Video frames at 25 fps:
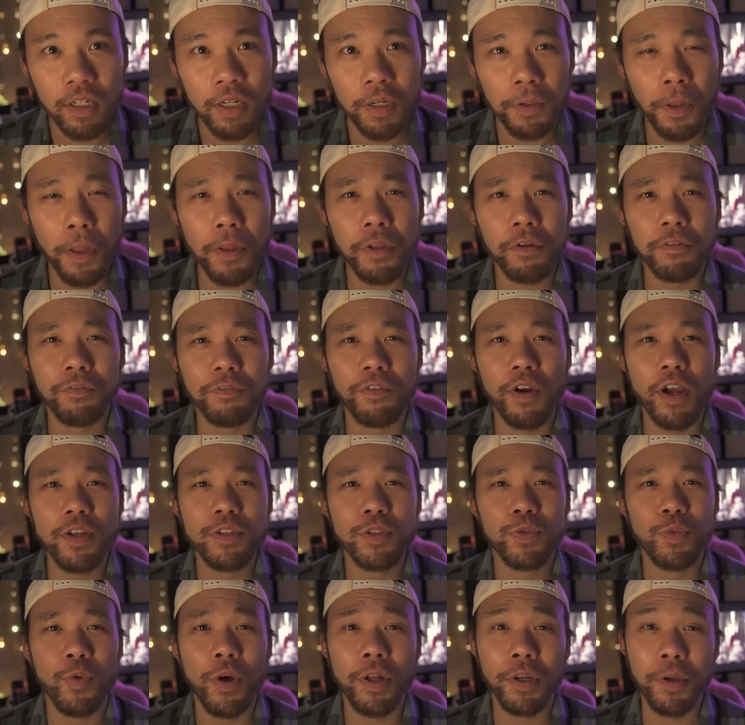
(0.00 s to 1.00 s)
Hello there
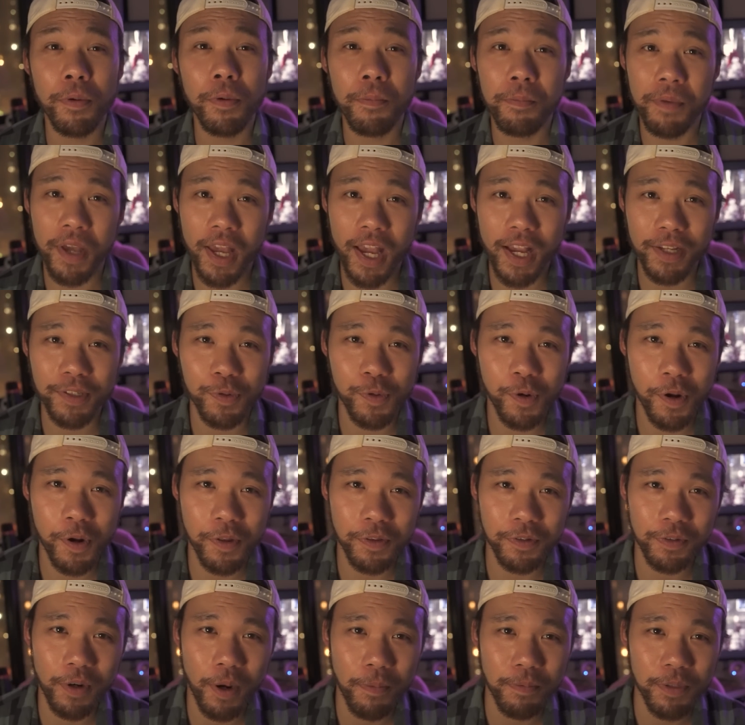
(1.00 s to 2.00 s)
friends, welcome back to
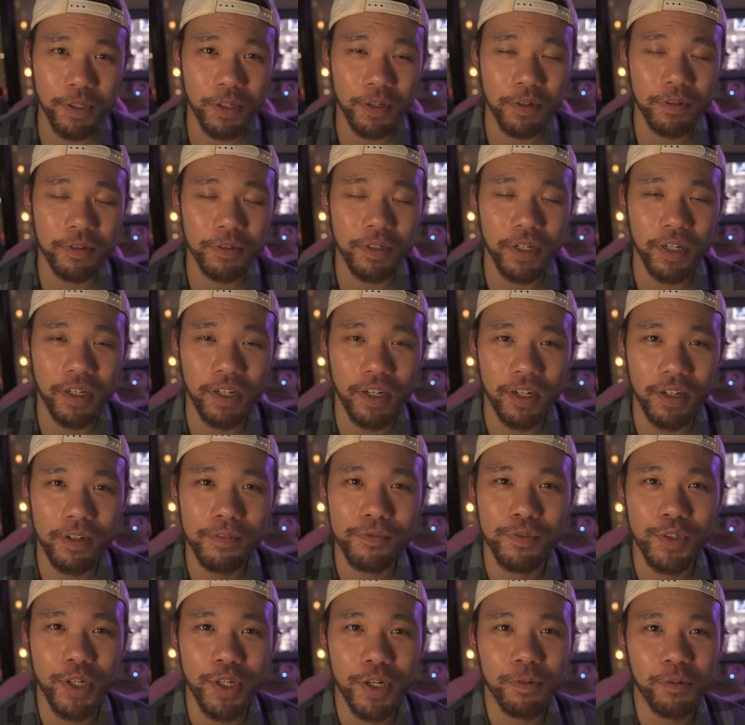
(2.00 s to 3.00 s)
another episode
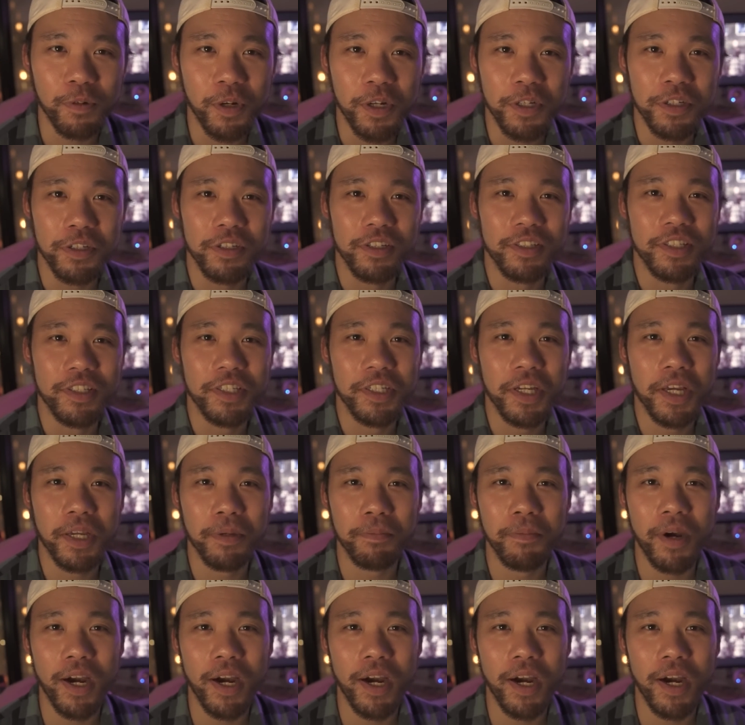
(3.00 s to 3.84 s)
of Generation Tech.